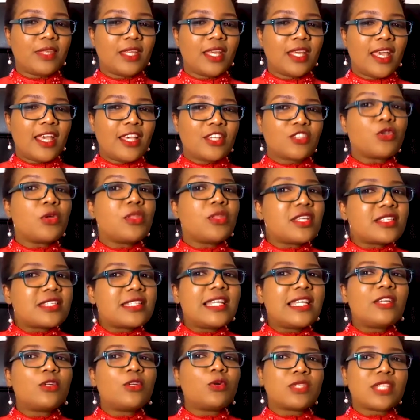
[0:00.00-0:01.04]
So in this
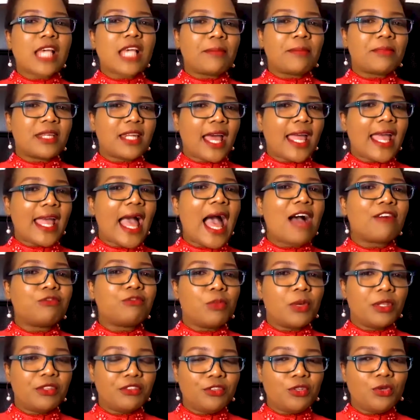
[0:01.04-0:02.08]
little time that I have
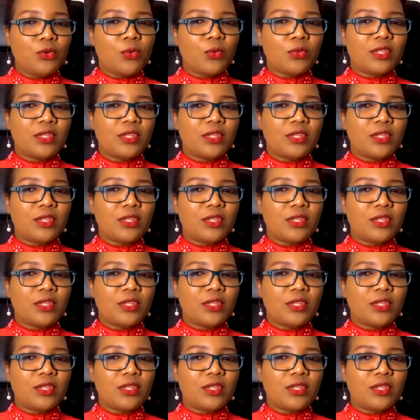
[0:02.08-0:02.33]
with you,